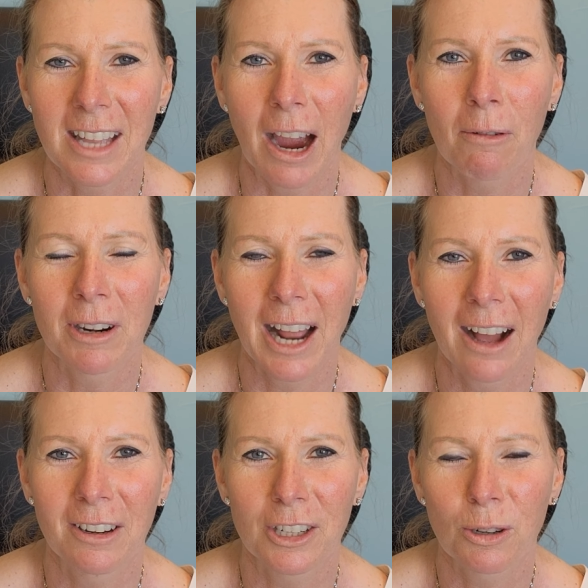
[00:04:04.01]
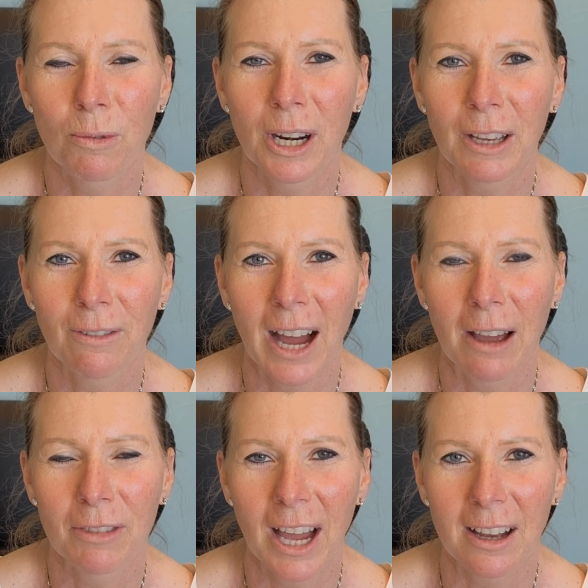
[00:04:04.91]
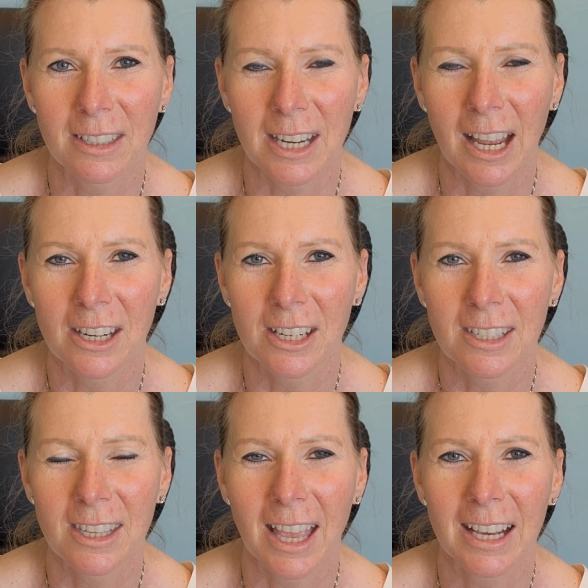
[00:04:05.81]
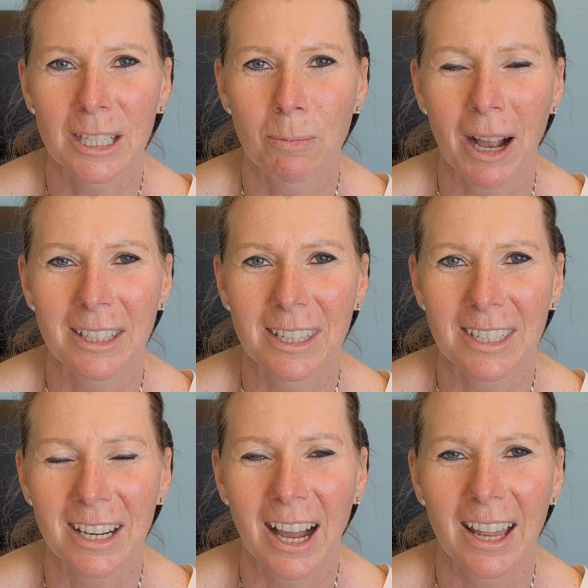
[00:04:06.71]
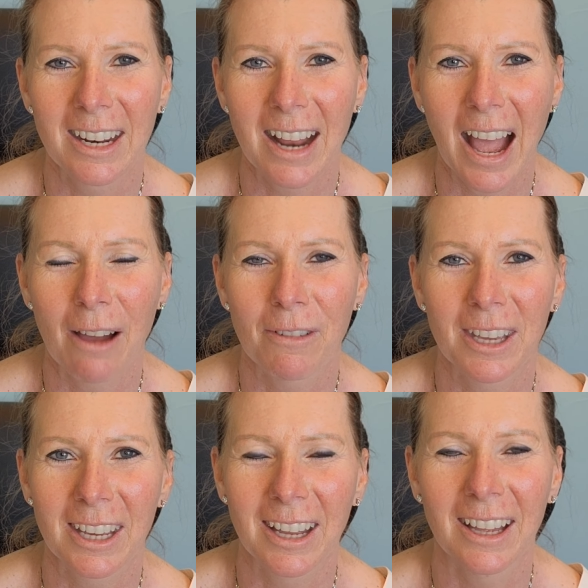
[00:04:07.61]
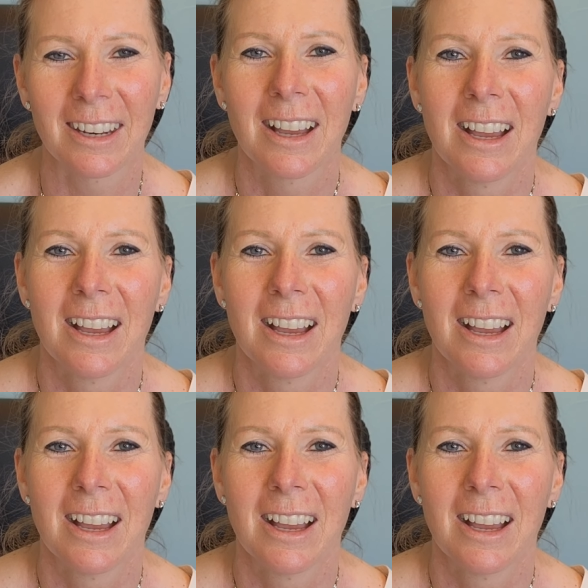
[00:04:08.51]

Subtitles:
Now we're down to 25,000 agents, and they expect it to cut in half again.